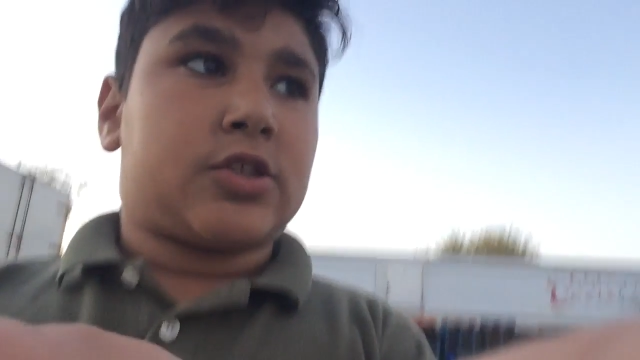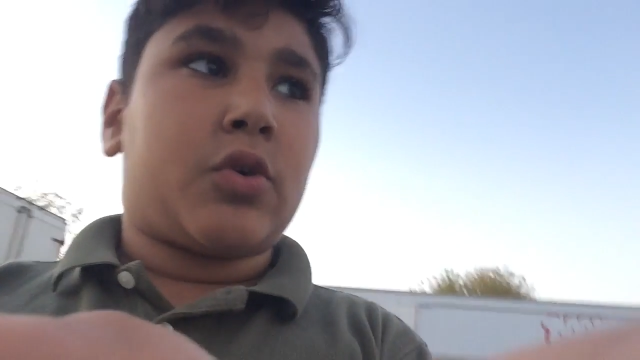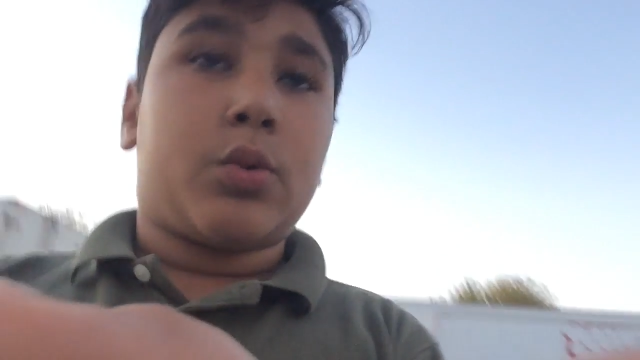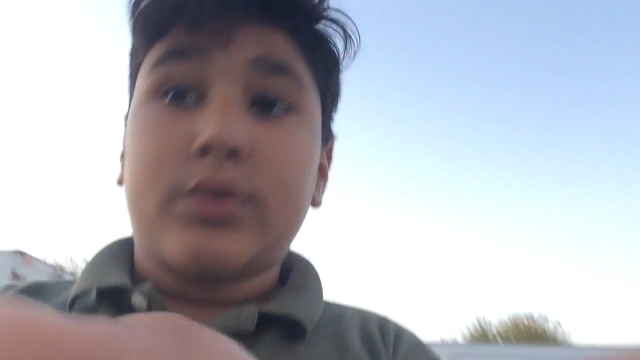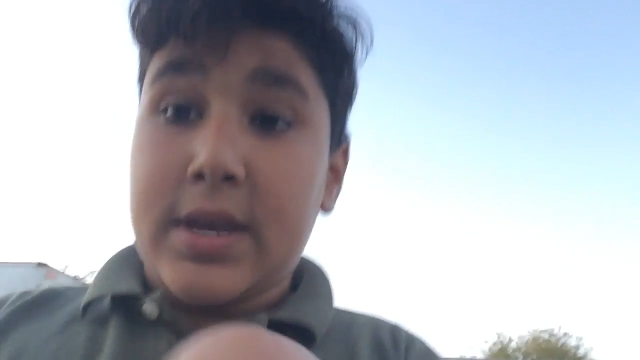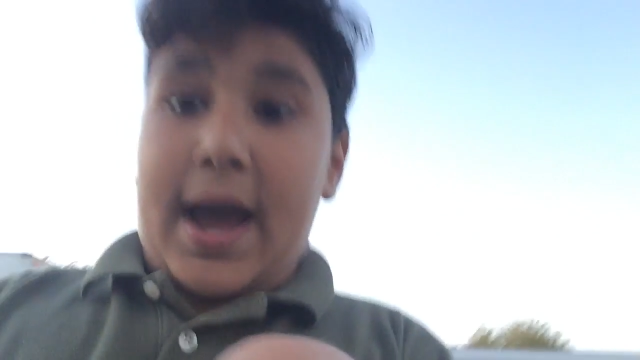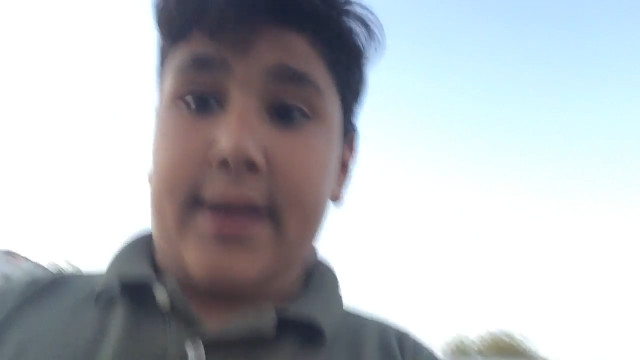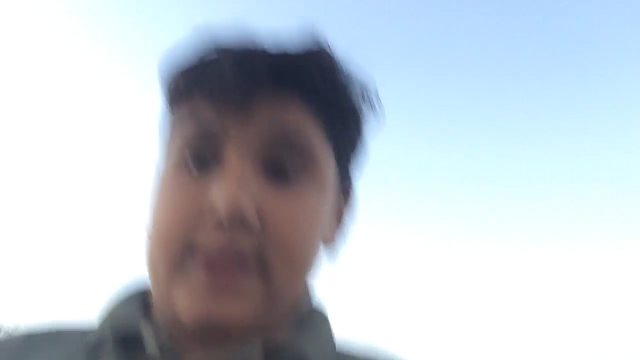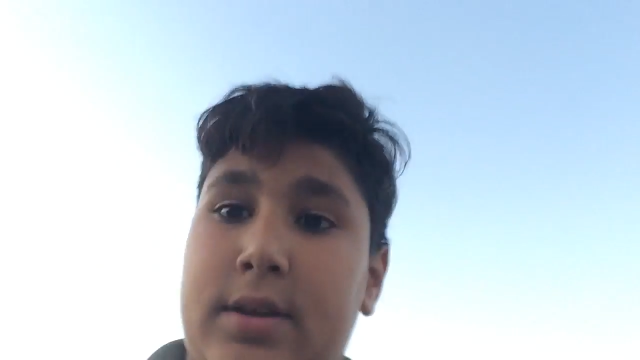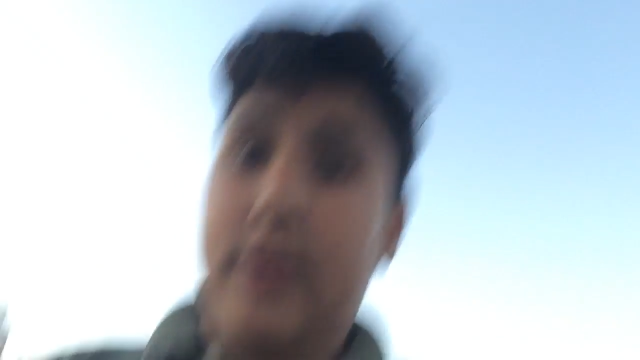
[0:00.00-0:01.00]
So yeah,
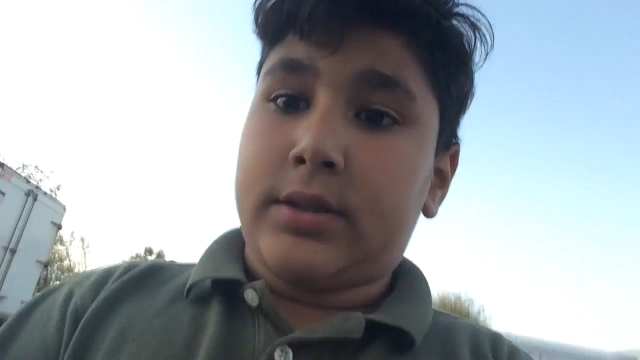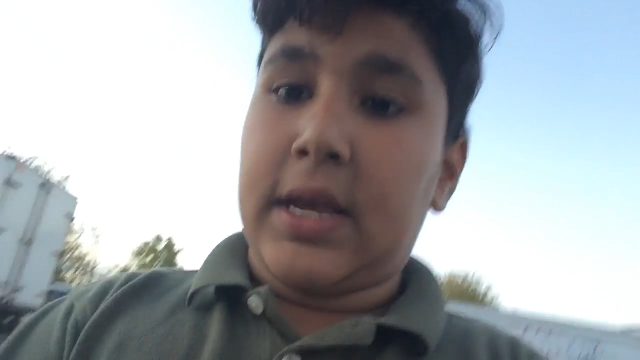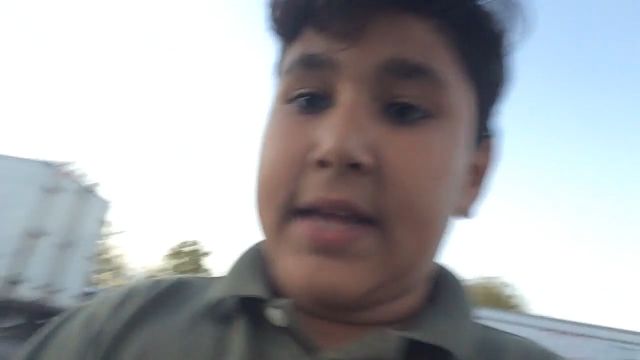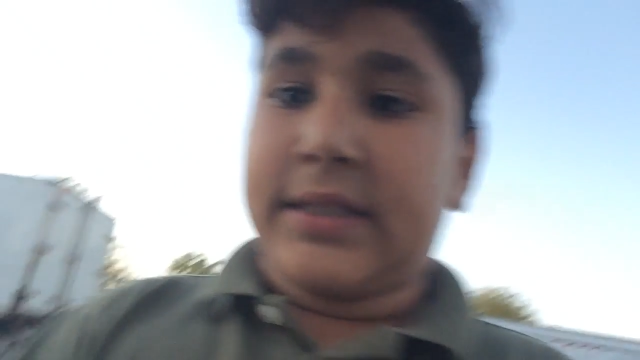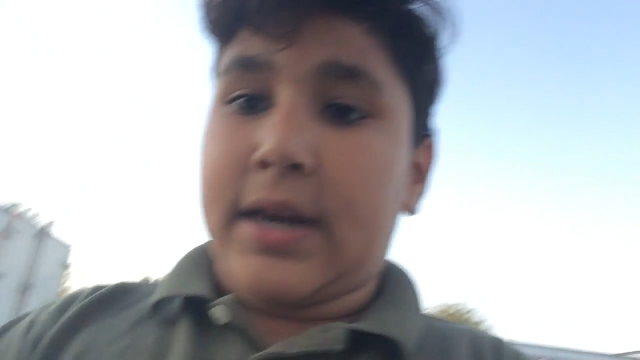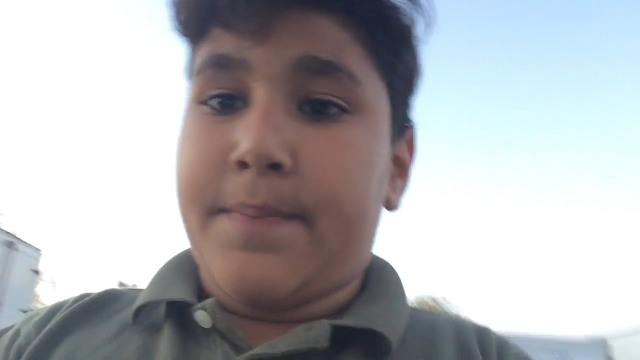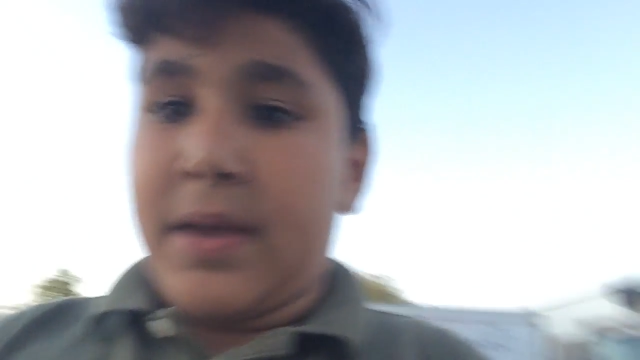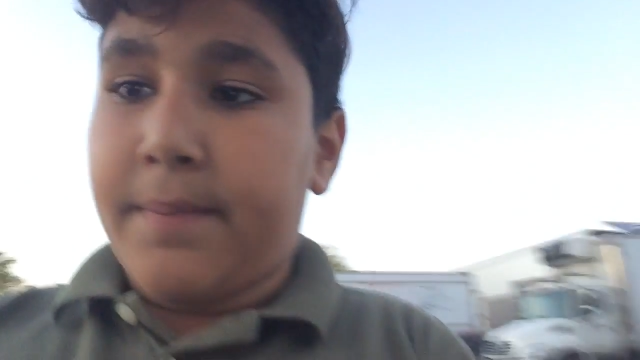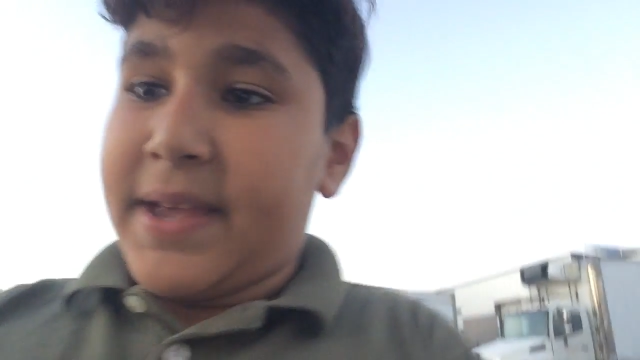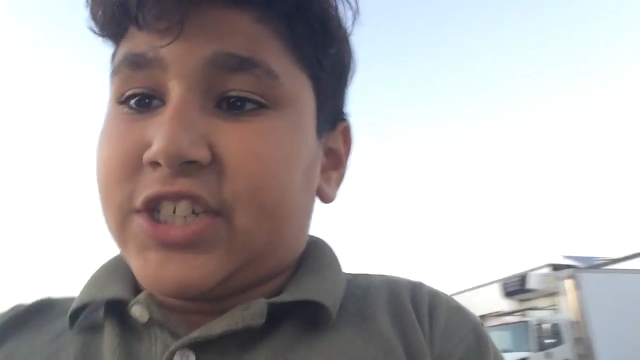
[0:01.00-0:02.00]
it's gonna
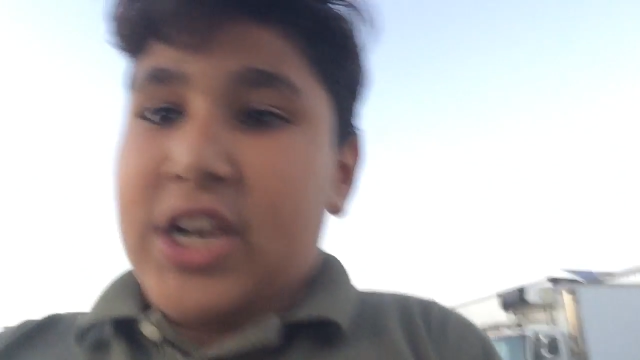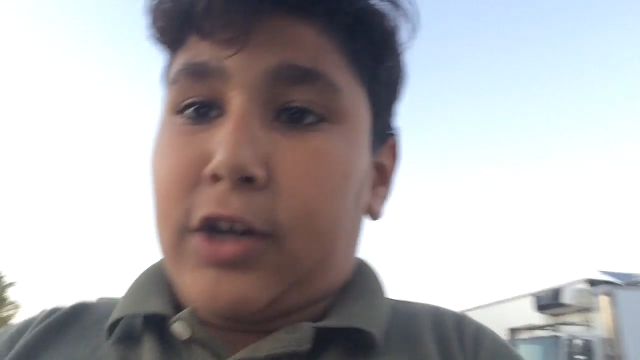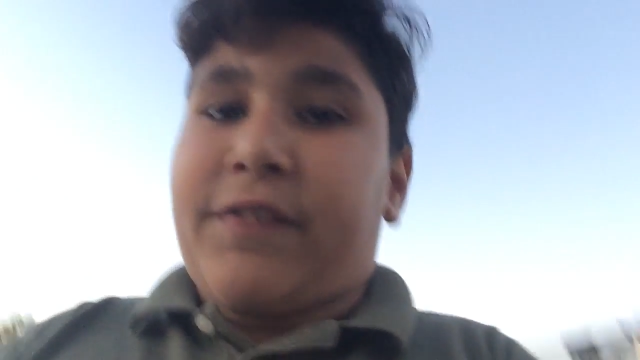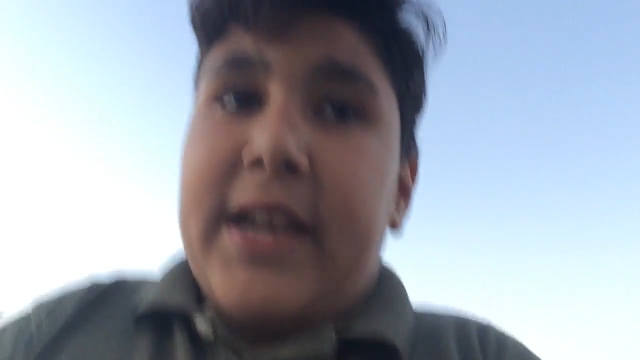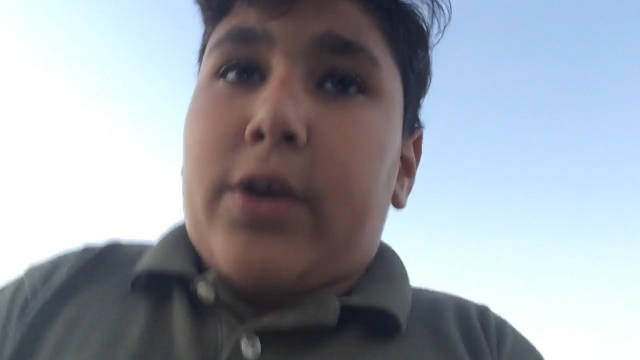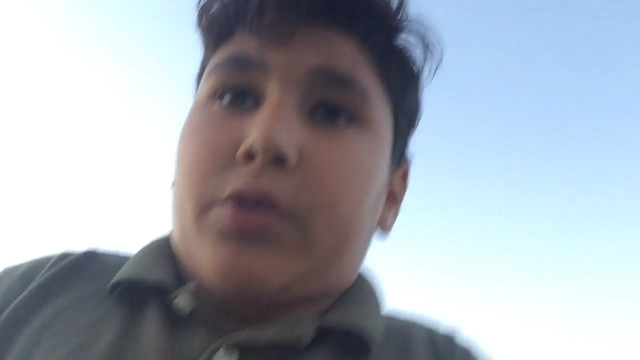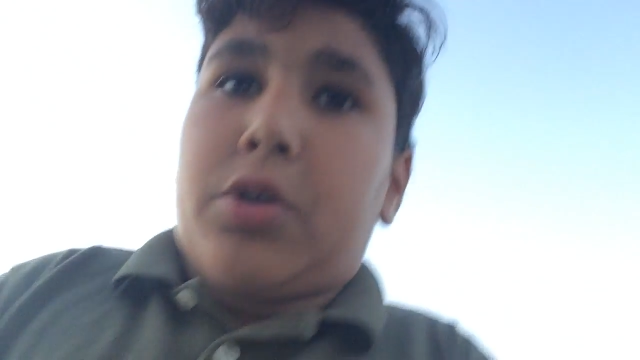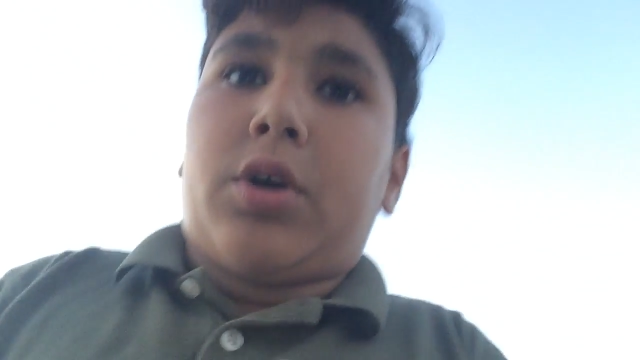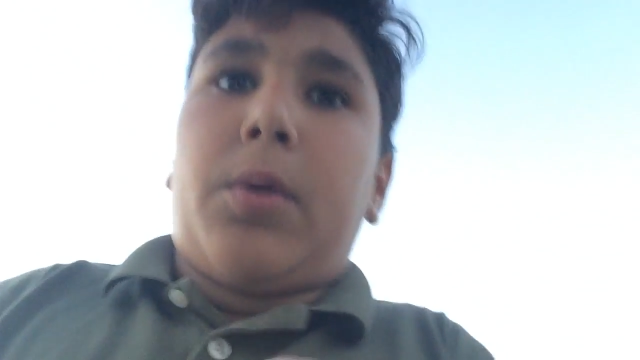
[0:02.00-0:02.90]
be a main channel video, you